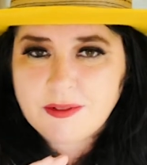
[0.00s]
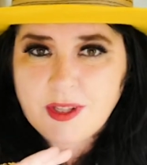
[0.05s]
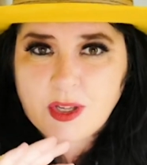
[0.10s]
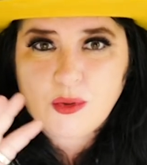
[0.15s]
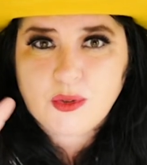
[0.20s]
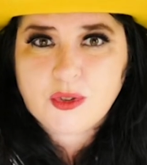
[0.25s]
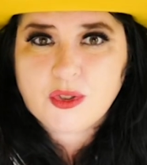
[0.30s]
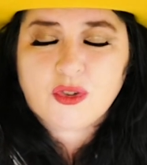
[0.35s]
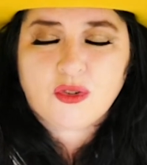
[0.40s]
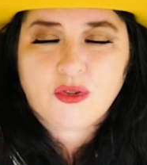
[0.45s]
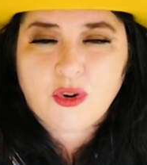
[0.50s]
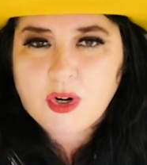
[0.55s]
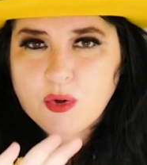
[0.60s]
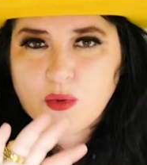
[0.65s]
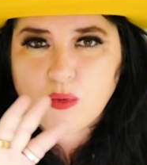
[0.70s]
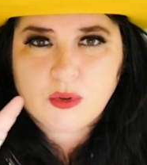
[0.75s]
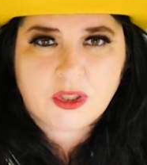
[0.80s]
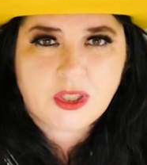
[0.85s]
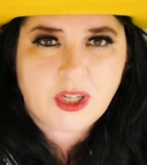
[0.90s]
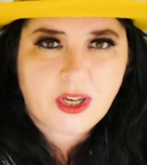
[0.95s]
those
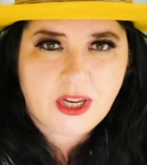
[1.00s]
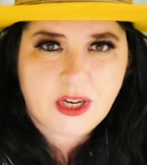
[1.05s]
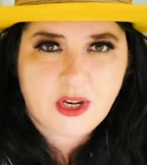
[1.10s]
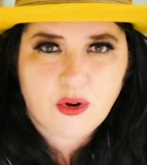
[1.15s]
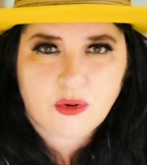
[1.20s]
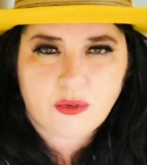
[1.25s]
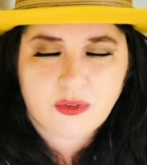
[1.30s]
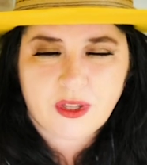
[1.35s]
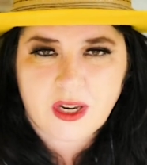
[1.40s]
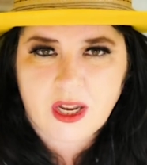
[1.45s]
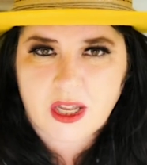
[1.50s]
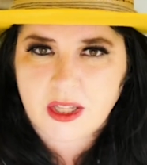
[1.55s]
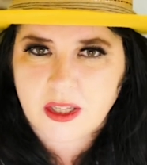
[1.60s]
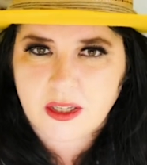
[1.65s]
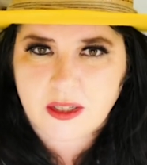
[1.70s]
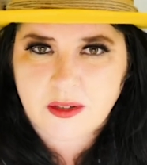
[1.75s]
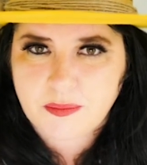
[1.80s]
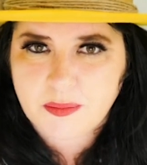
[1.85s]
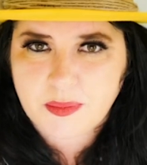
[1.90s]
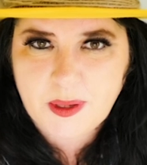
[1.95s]
struggles going on that are,
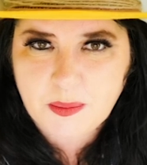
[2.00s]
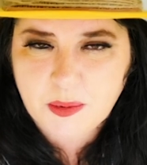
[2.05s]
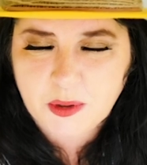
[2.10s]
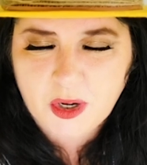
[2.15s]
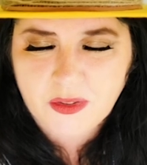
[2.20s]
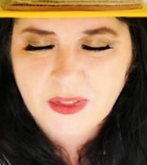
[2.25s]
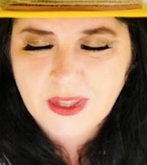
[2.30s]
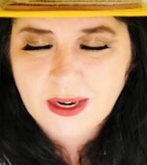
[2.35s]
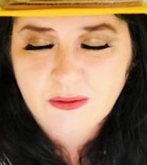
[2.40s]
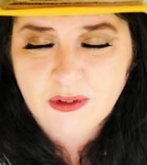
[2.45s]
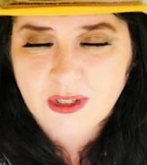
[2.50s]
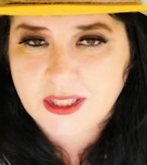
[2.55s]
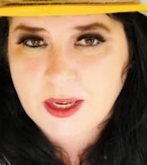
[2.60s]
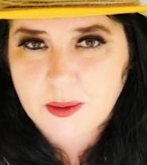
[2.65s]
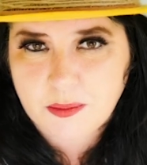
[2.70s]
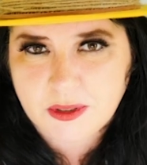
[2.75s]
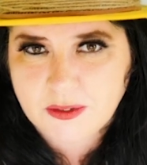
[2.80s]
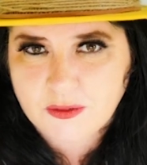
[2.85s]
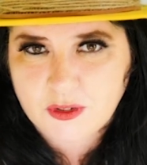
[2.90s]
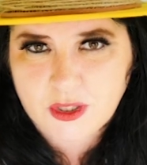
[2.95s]
people aren't that
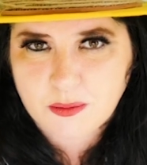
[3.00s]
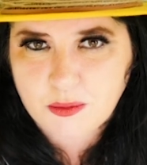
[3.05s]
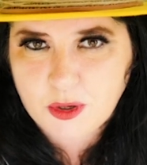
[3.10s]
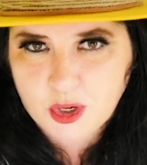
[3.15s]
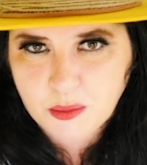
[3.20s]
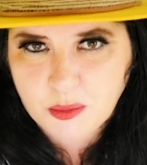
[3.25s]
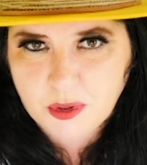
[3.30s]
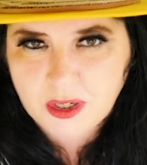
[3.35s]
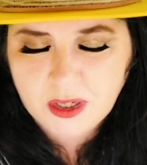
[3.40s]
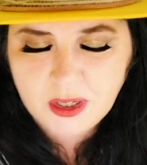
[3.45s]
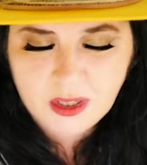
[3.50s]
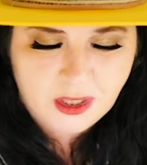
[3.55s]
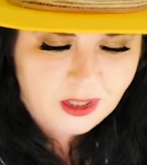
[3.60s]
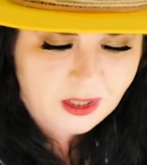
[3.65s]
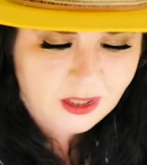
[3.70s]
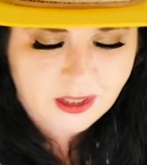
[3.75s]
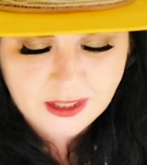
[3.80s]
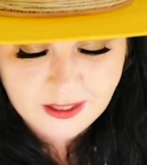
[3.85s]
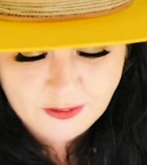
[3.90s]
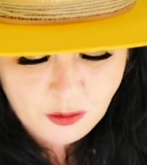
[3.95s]
receptive at the moment.
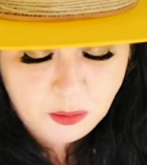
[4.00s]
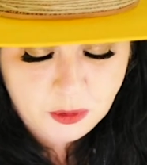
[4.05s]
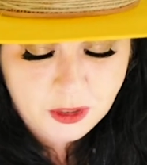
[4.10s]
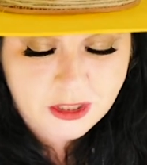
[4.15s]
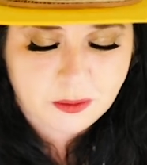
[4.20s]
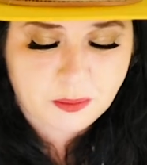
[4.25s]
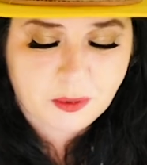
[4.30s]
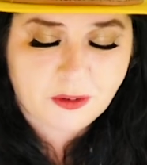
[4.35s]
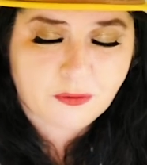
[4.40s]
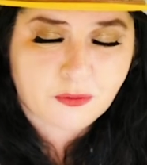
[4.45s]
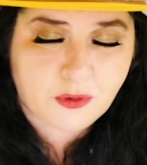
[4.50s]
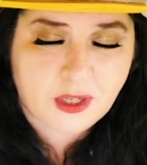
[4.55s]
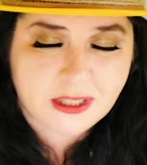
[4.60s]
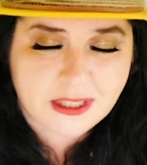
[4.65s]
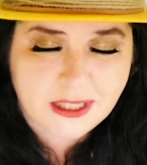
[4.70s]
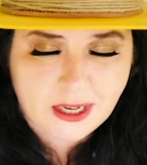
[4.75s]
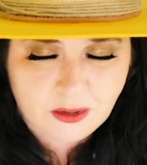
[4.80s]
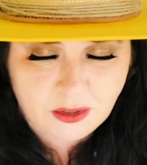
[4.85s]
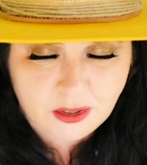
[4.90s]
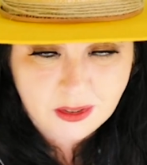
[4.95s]
And everybody's a bit freaked
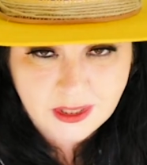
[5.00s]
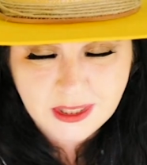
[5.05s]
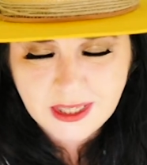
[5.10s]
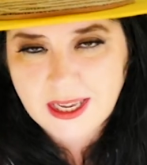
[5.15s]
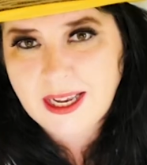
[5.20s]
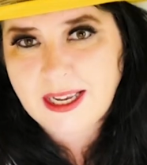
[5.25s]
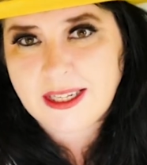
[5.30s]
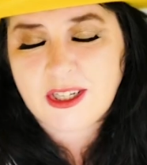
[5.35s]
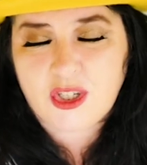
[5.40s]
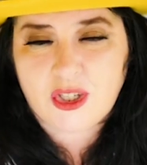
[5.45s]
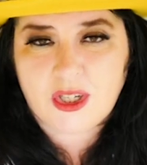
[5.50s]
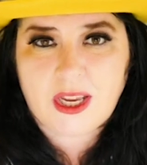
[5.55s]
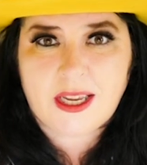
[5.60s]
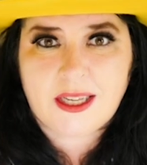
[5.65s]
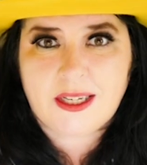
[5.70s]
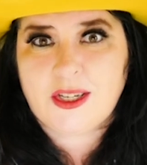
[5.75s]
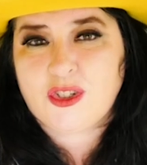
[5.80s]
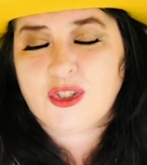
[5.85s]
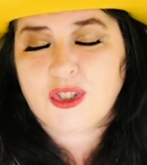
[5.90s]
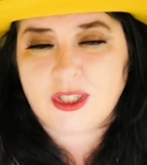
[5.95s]
out because their
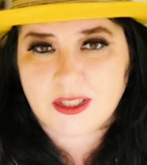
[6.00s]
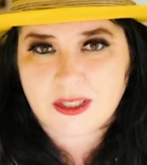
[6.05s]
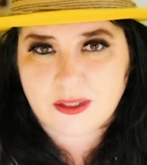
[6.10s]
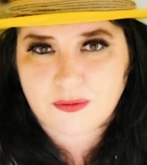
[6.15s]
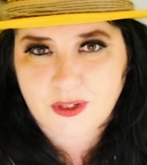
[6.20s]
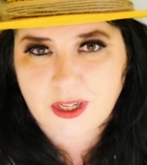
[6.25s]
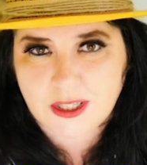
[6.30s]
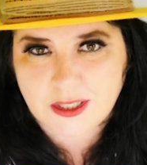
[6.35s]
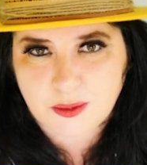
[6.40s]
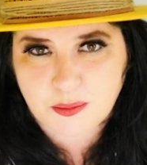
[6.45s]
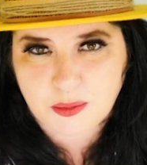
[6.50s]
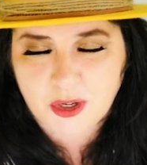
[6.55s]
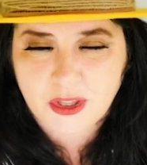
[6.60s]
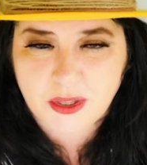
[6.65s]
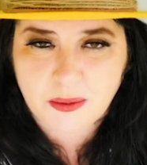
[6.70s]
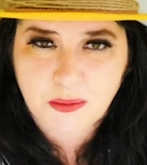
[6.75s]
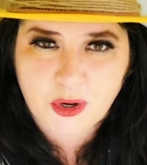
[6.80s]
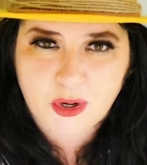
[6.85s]
energy is affected by the